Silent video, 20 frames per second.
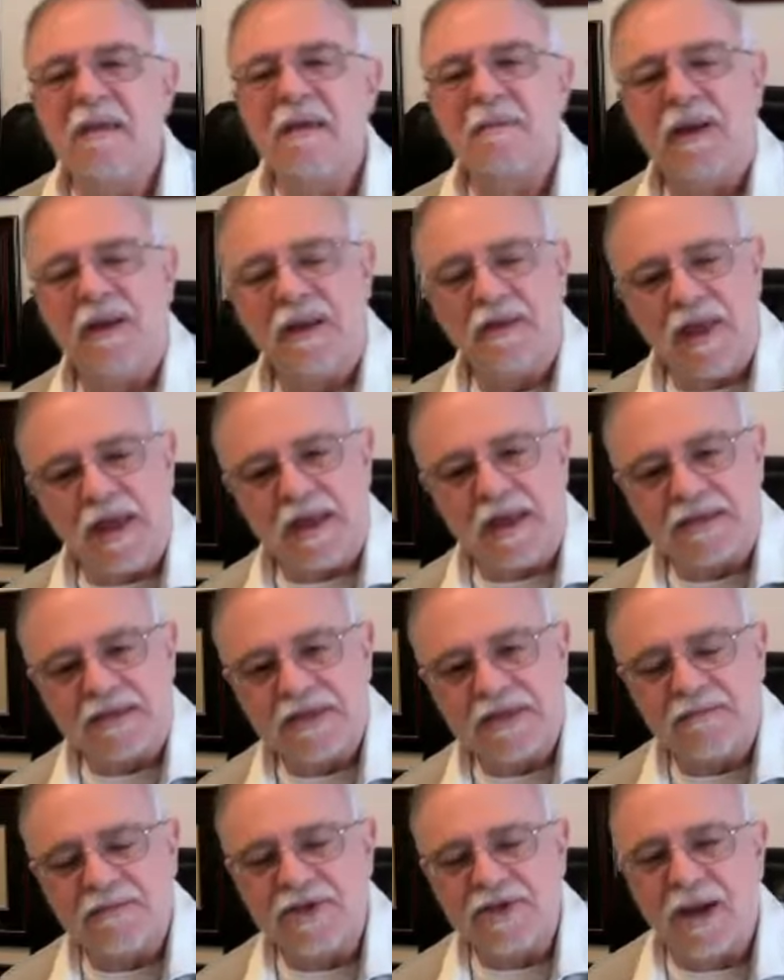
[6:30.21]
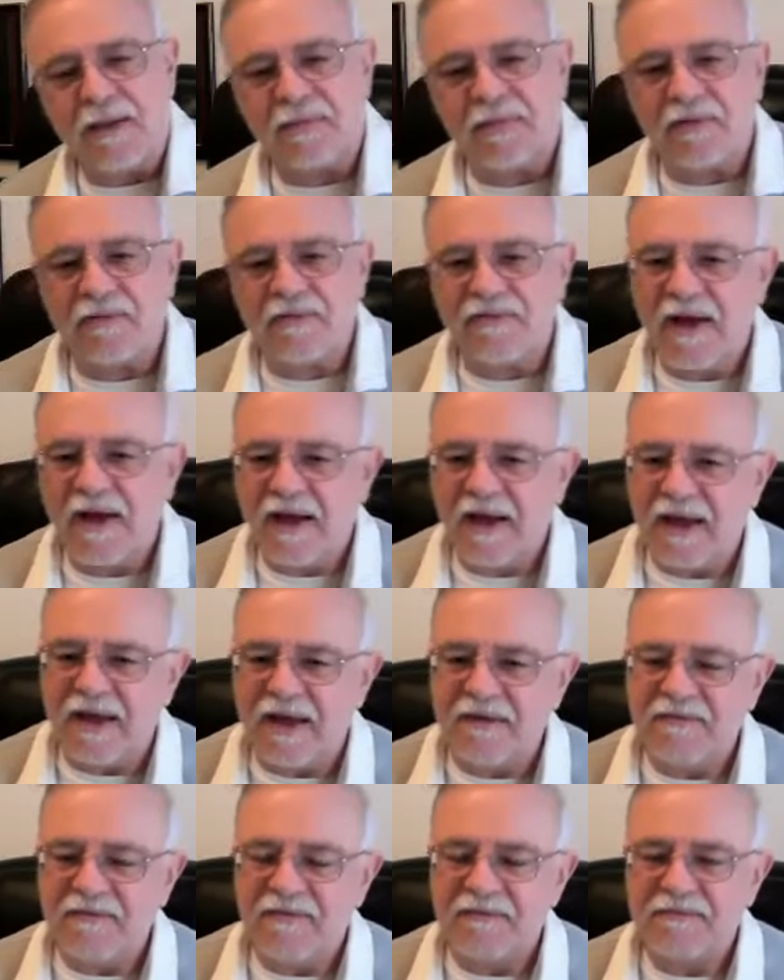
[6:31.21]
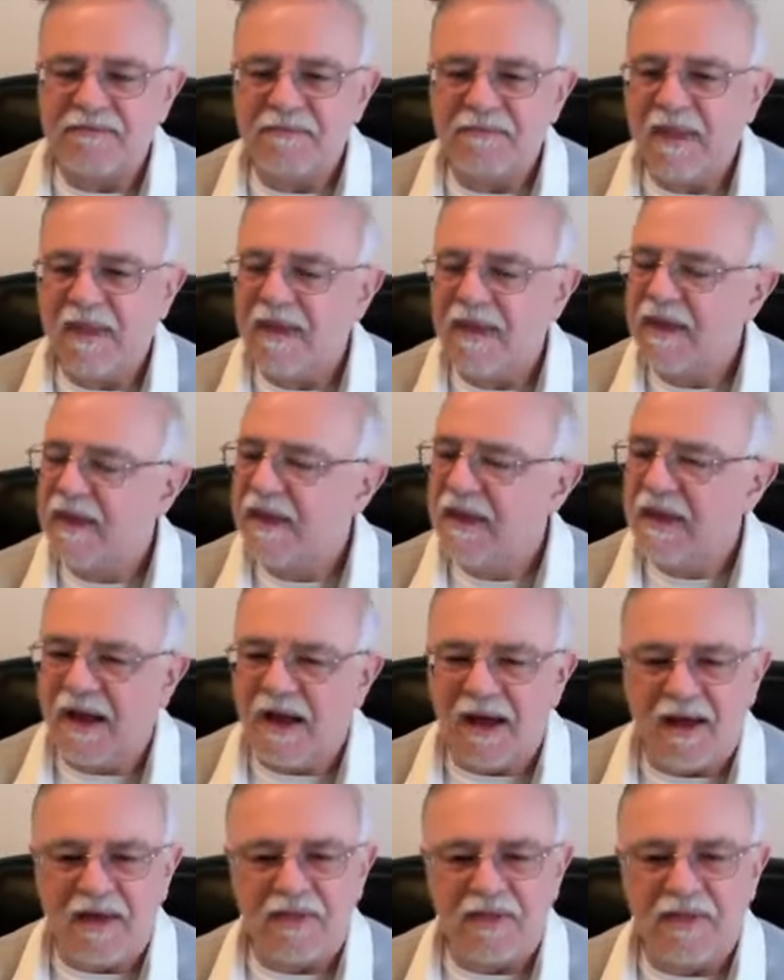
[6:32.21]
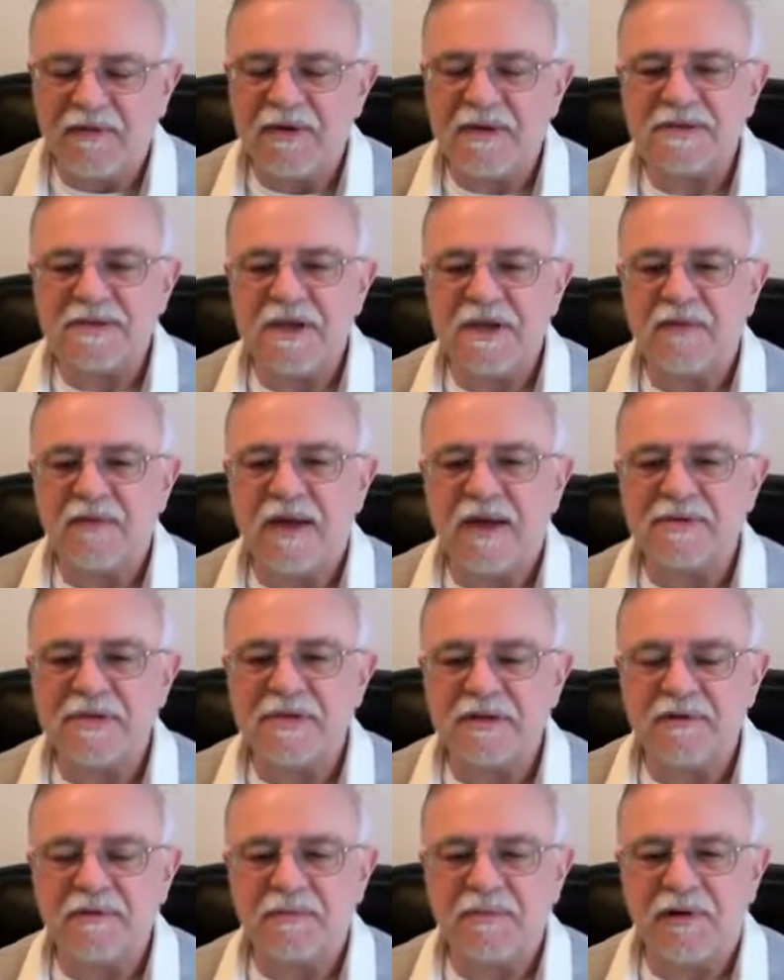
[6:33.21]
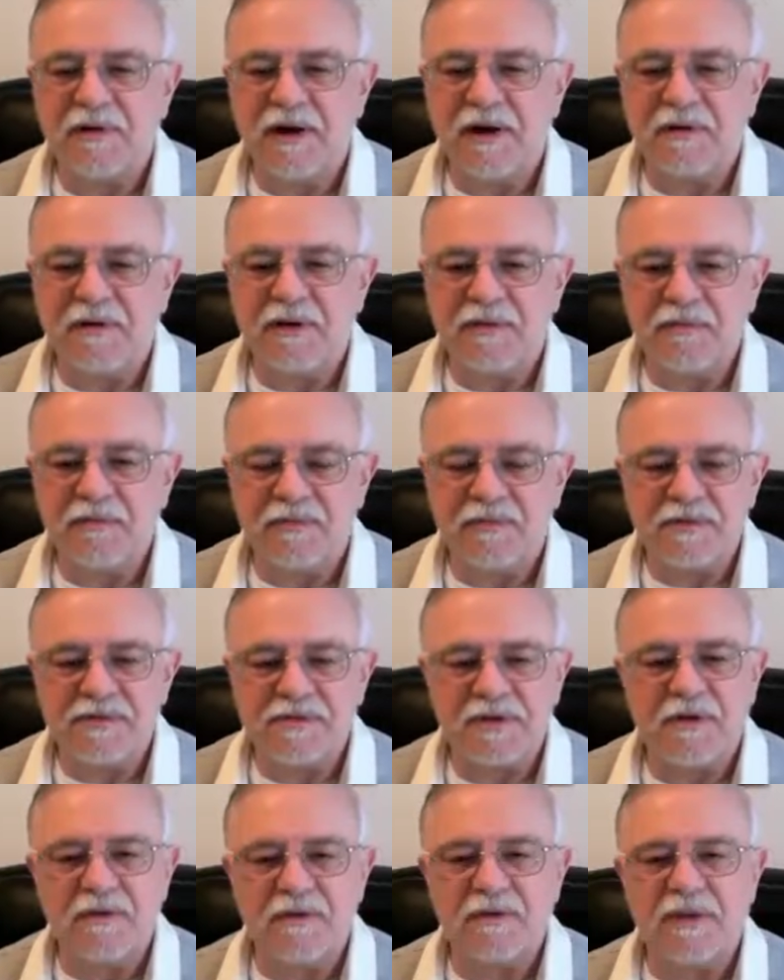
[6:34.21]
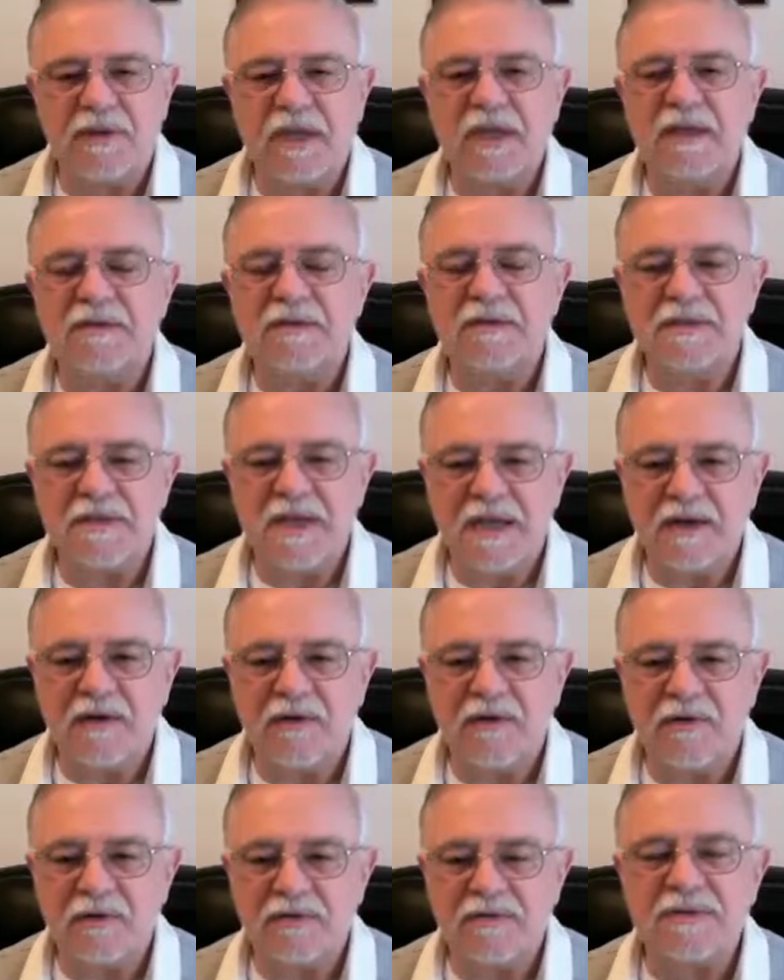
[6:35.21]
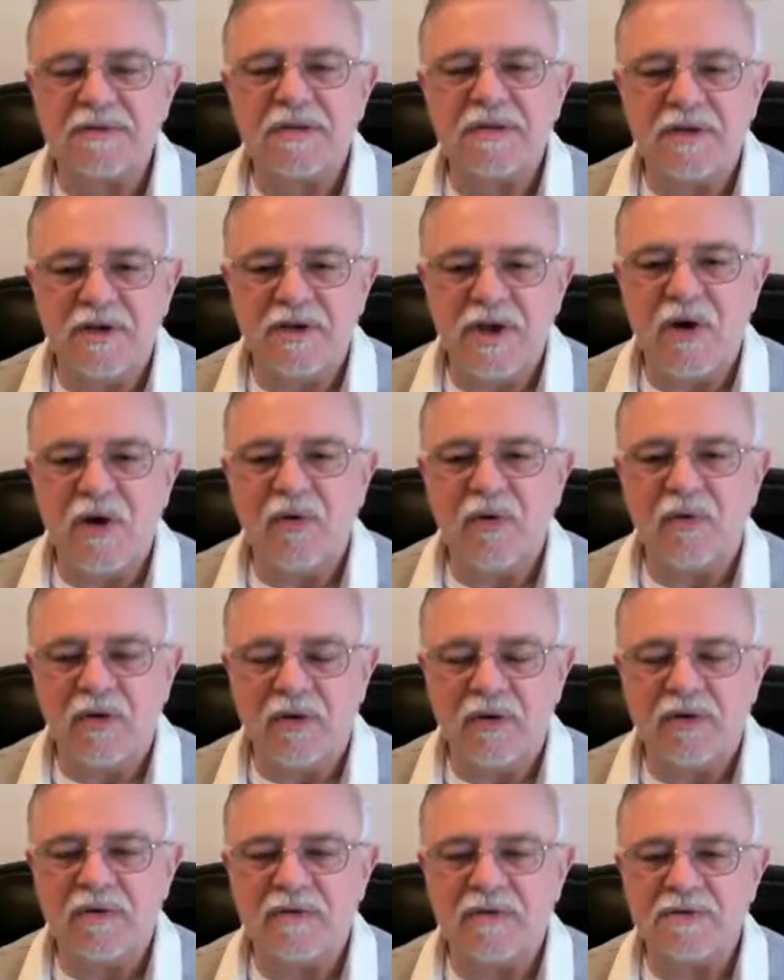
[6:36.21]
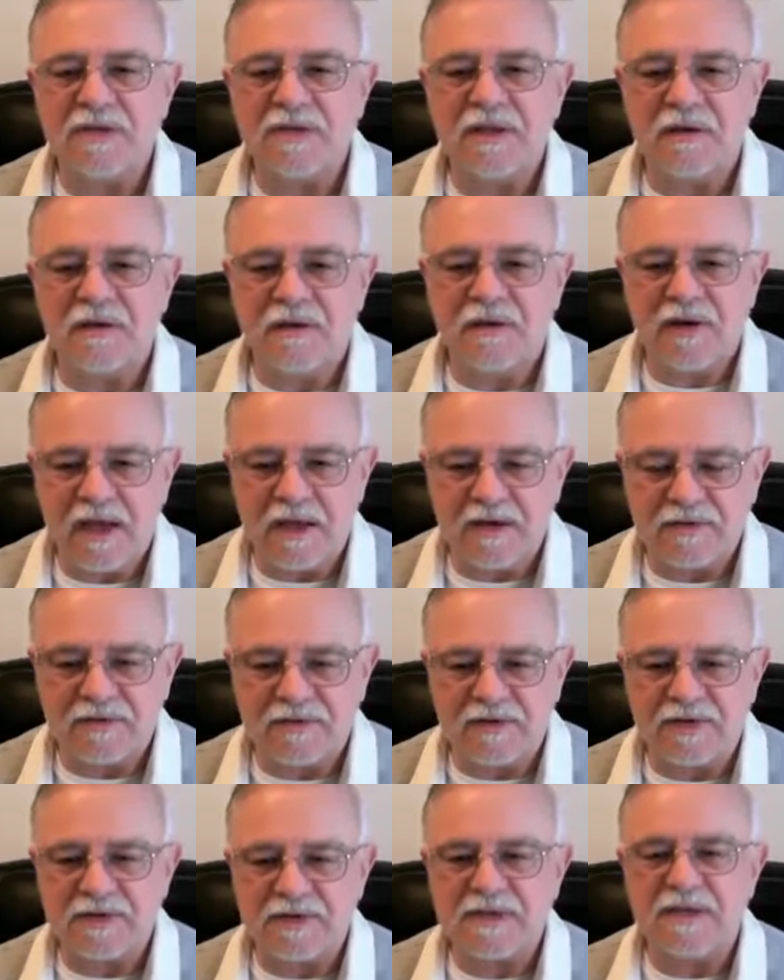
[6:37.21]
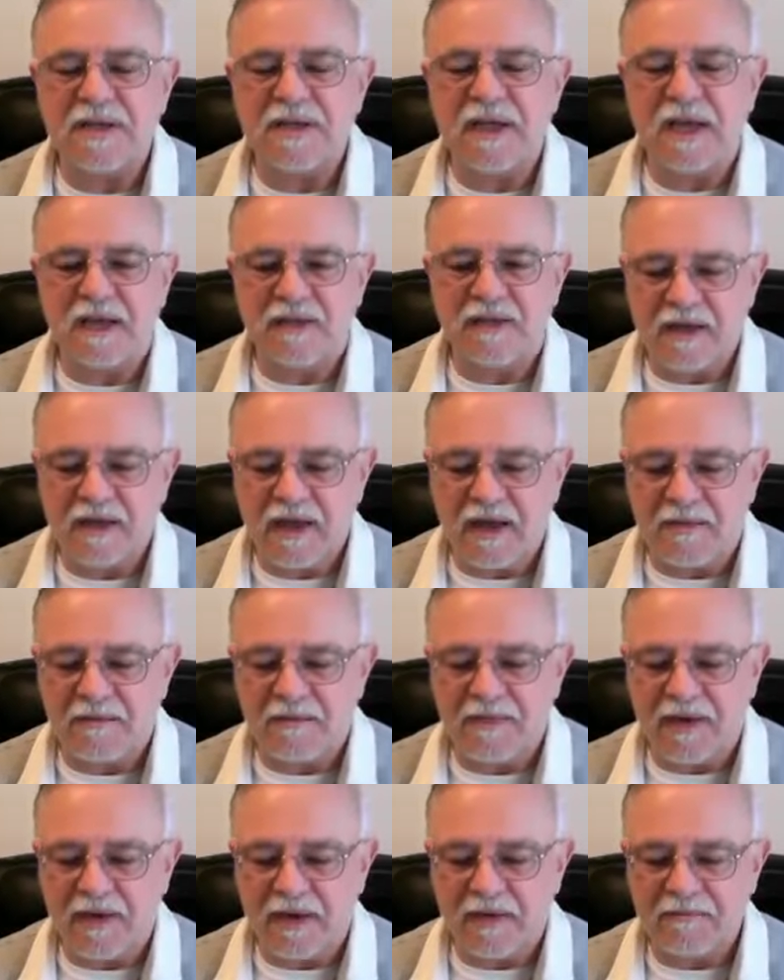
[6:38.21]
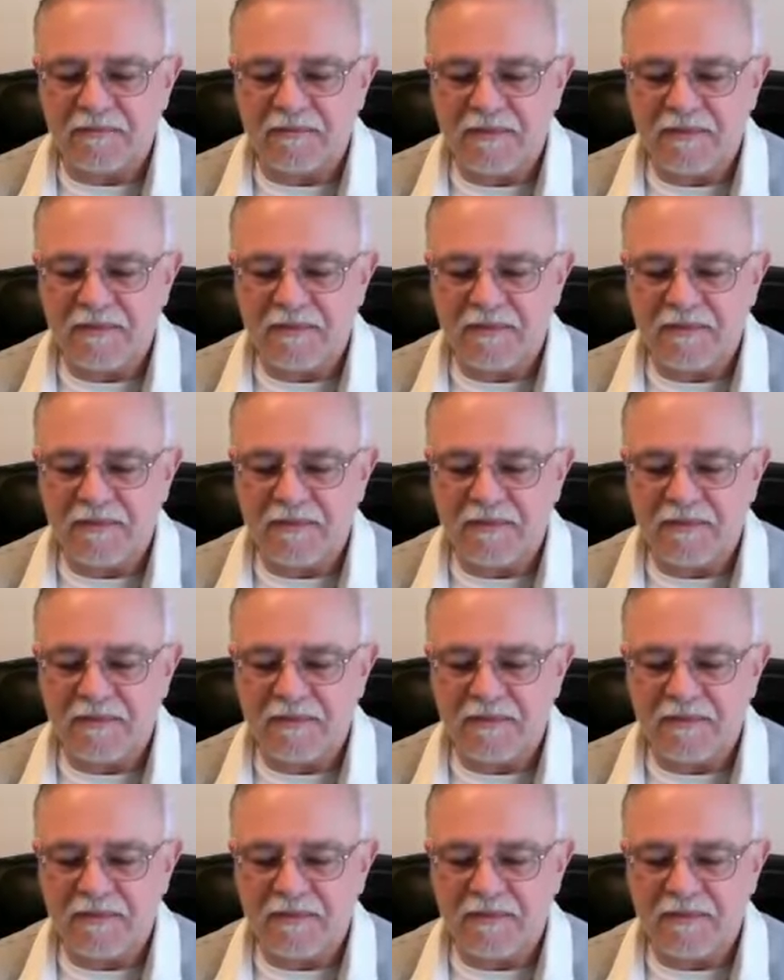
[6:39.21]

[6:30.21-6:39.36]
But in that subchapter 5, there is no absolute priority rule, so the stakeholders don't lose their interest in the company.